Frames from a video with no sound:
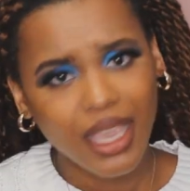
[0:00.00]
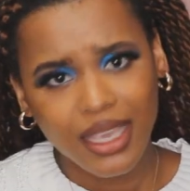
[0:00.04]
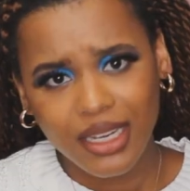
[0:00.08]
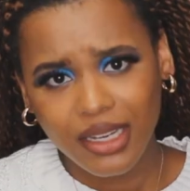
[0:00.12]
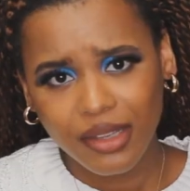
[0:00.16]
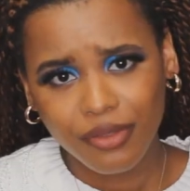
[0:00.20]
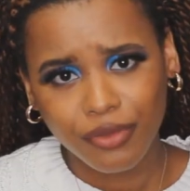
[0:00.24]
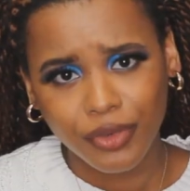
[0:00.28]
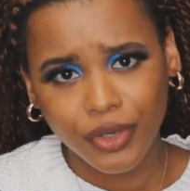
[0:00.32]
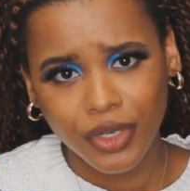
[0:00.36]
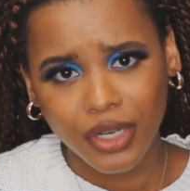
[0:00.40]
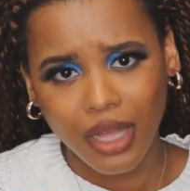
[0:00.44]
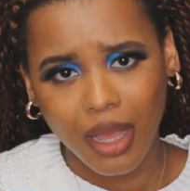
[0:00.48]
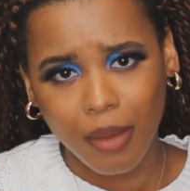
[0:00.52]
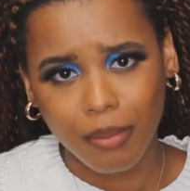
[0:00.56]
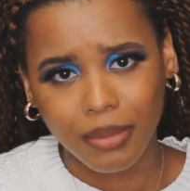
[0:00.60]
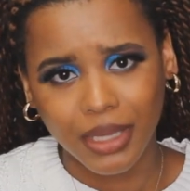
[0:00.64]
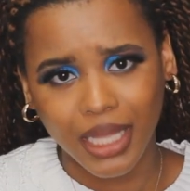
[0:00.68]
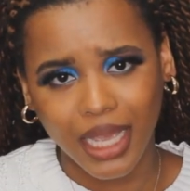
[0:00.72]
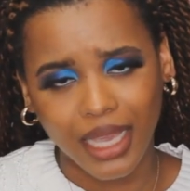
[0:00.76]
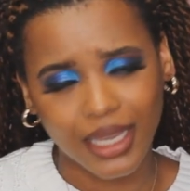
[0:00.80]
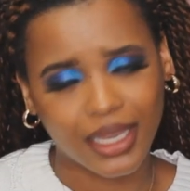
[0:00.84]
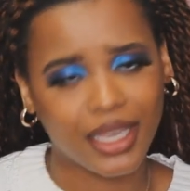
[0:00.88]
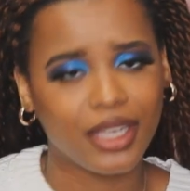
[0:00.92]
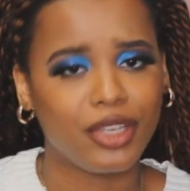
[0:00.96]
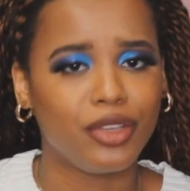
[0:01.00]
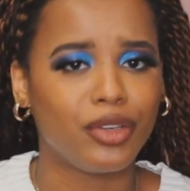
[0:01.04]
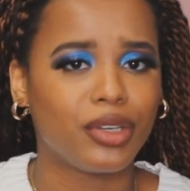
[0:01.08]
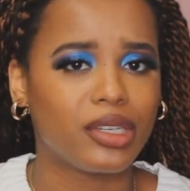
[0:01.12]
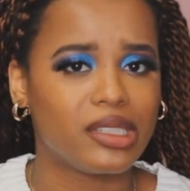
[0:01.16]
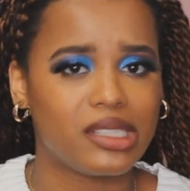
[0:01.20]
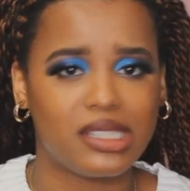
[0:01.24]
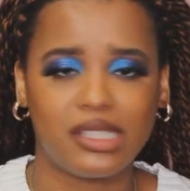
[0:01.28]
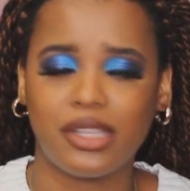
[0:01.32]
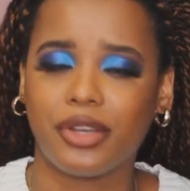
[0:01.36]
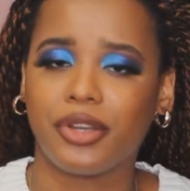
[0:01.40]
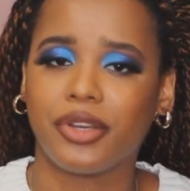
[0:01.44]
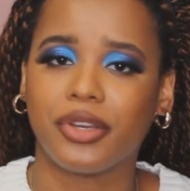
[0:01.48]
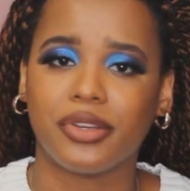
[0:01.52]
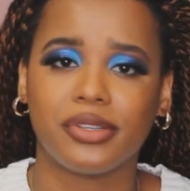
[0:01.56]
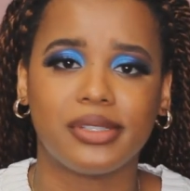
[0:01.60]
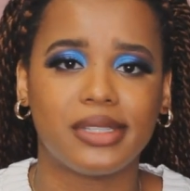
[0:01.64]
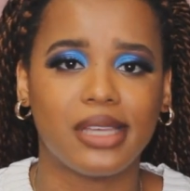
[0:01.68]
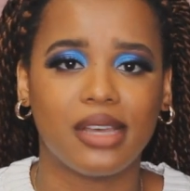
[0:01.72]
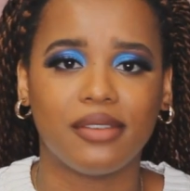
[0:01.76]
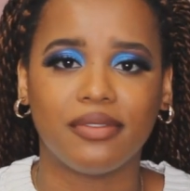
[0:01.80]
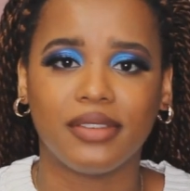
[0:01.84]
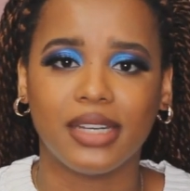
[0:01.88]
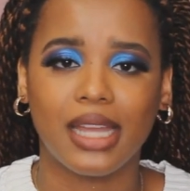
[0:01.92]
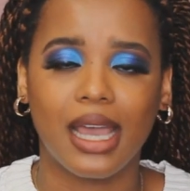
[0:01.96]
And if you're not Black and you consider
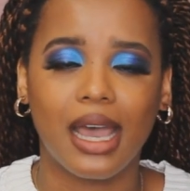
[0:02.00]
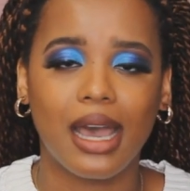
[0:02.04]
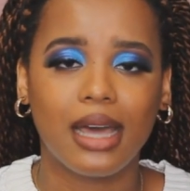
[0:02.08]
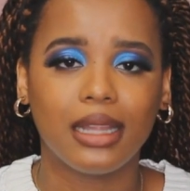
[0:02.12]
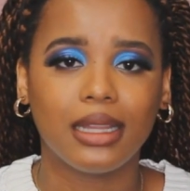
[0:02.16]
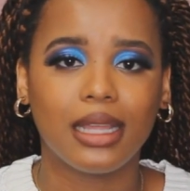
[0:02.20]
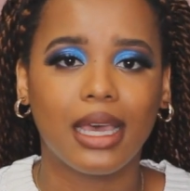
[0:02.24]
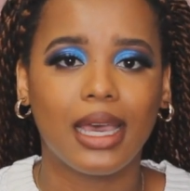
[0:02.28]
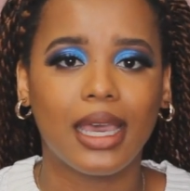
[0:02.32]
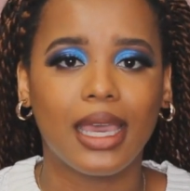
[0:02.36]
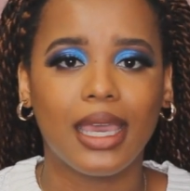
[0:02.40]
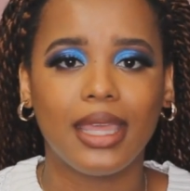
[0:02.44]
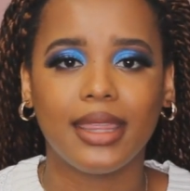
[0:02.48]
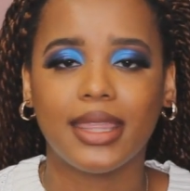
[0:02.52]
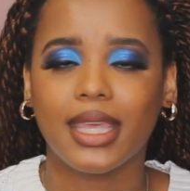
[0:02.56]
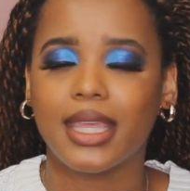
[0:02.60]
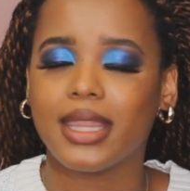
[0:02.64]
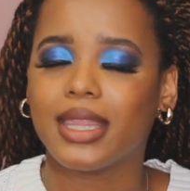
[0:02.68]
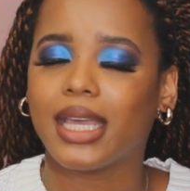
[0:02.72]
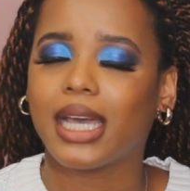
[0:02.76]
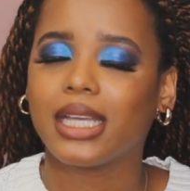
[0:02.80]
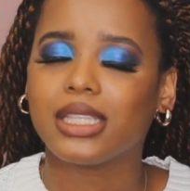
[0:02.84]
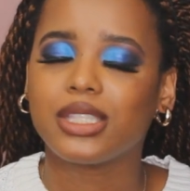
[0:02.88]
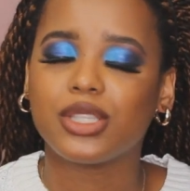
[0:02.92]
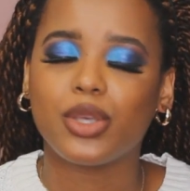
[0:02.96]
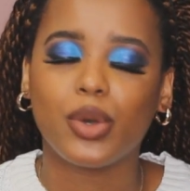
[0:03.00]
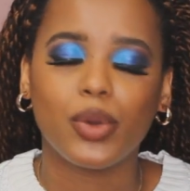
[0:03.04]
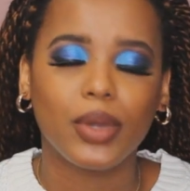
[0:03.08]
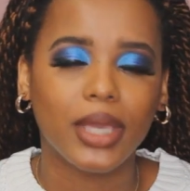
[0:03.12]
yourself an ally, then that's